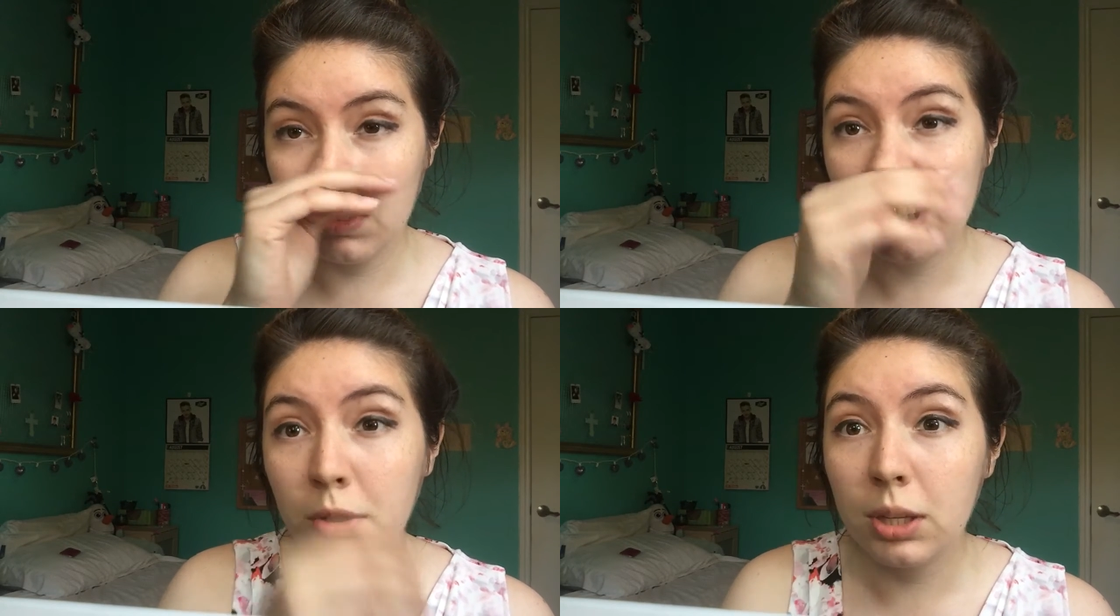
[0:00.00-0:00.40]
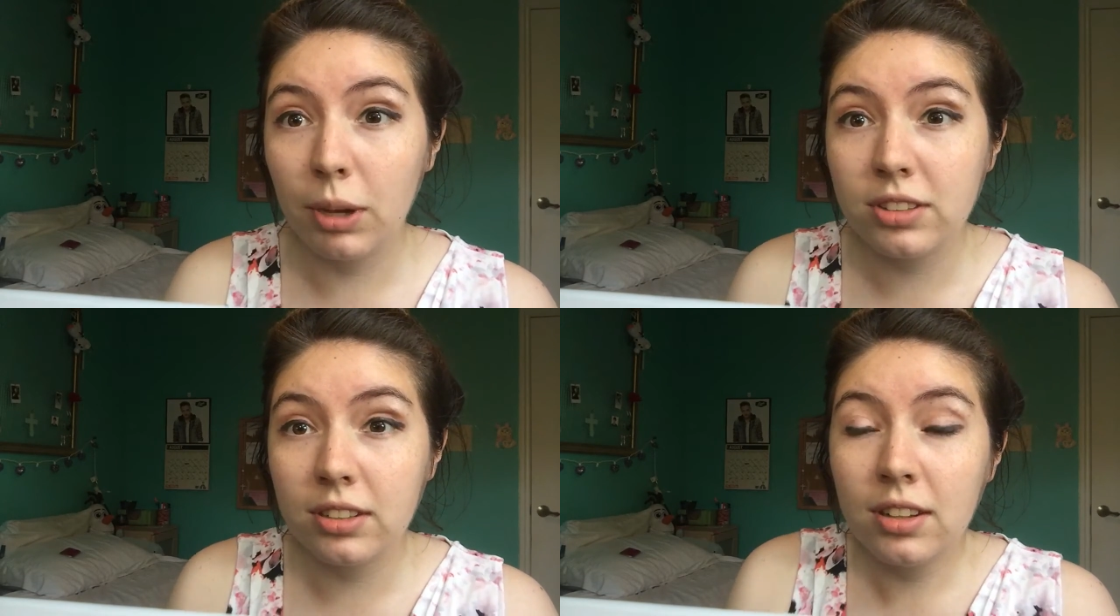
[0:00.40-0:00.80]
I mean, it's only
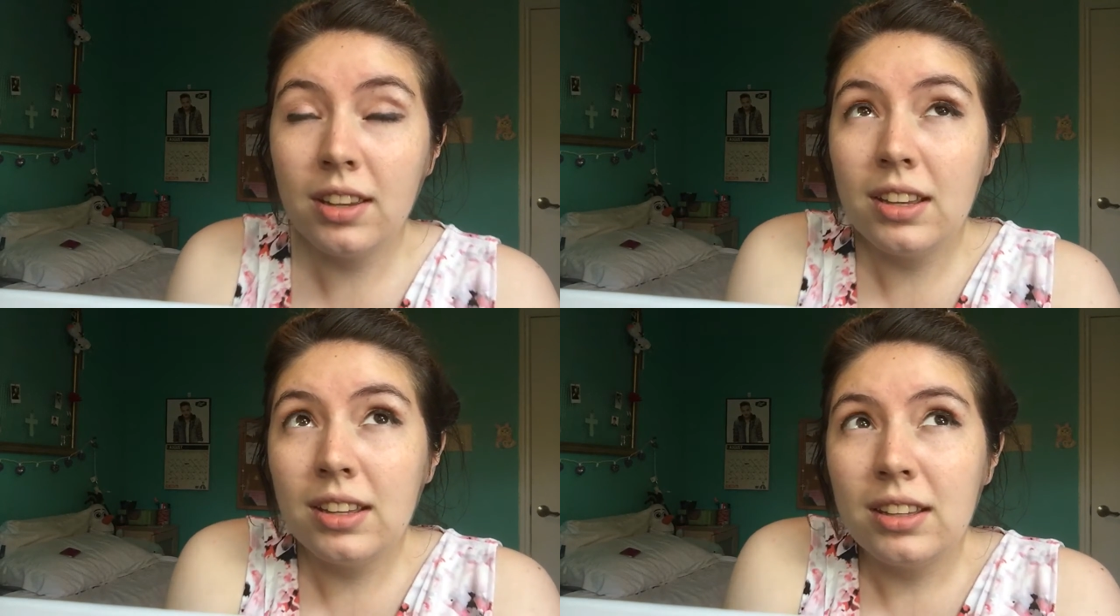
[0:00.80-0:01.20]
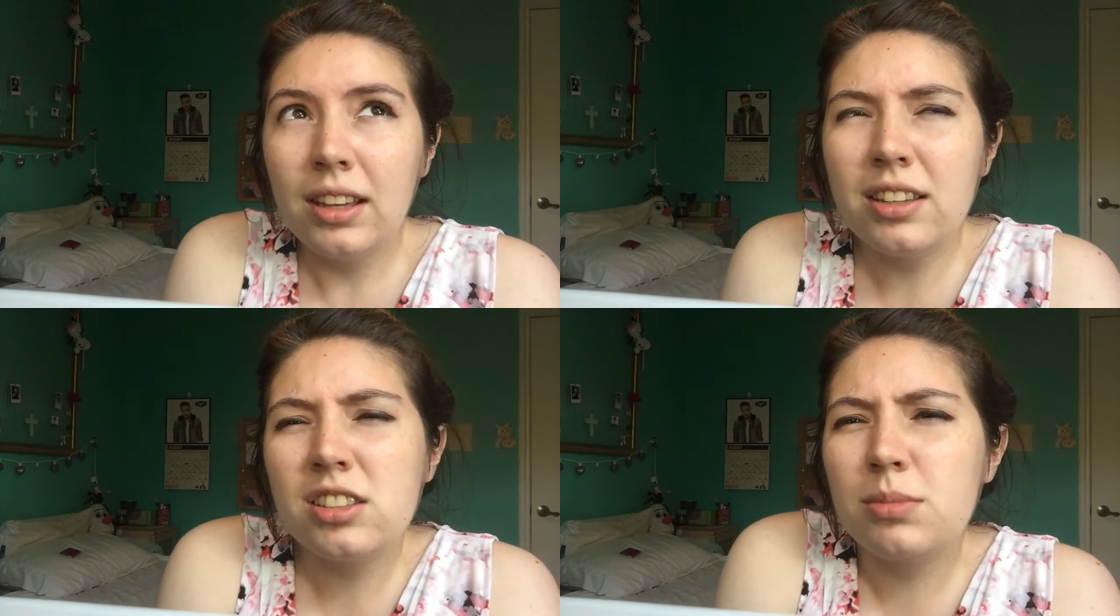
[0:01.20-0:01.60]
about,
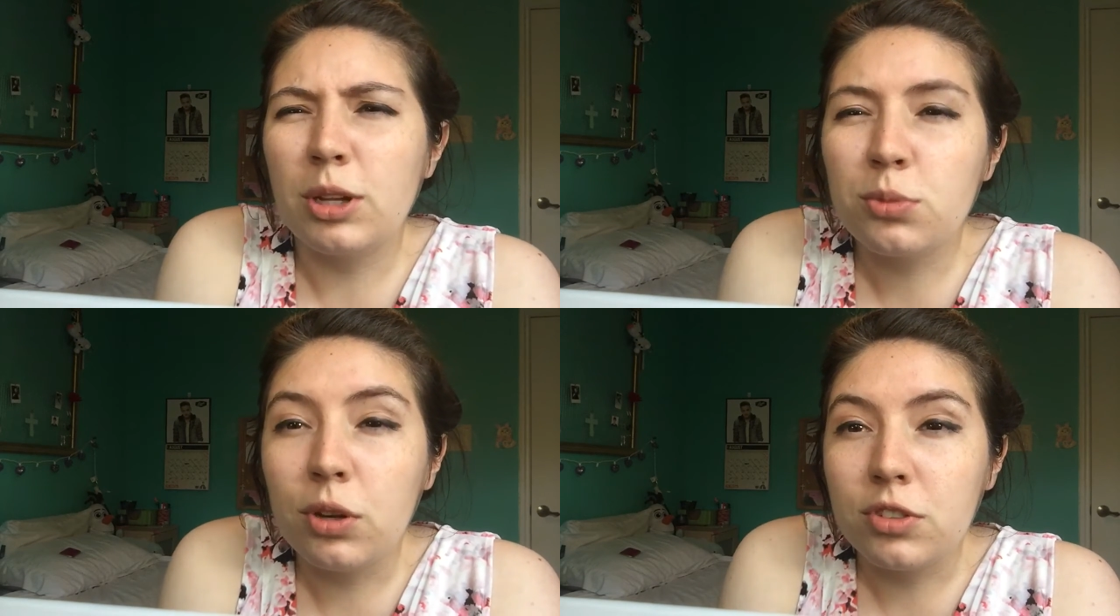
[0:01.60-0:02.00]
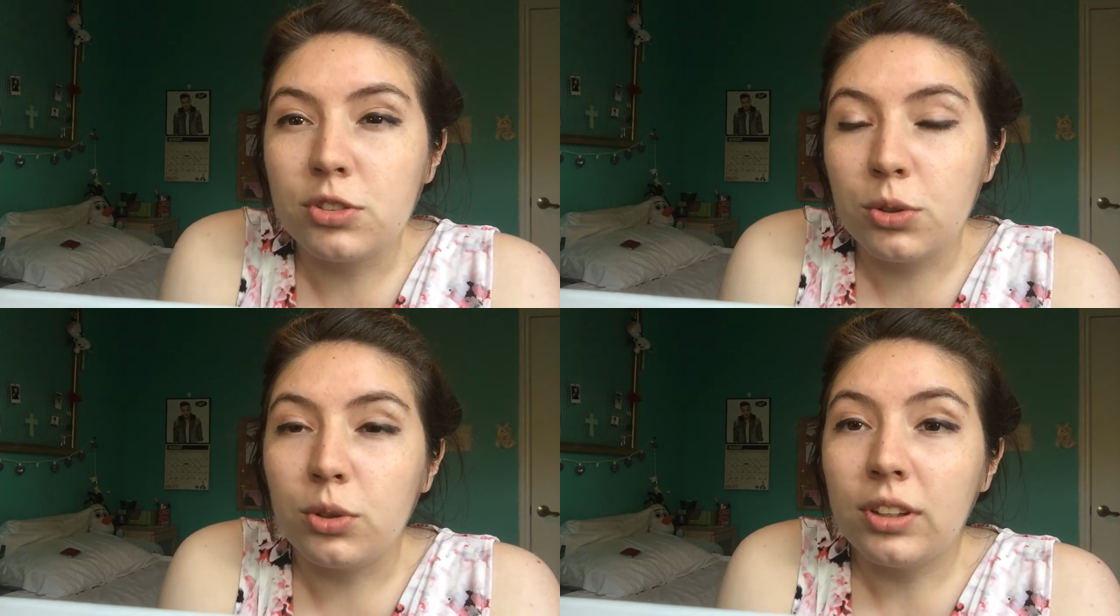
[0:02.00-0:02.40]
I guess it's about twelve
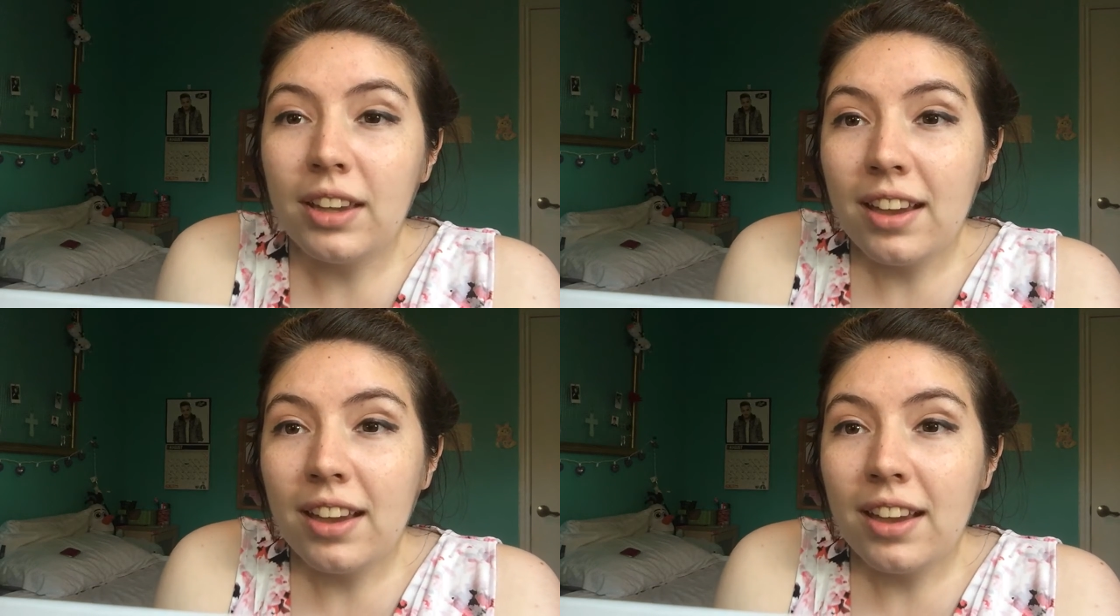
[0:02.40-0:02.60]
years old.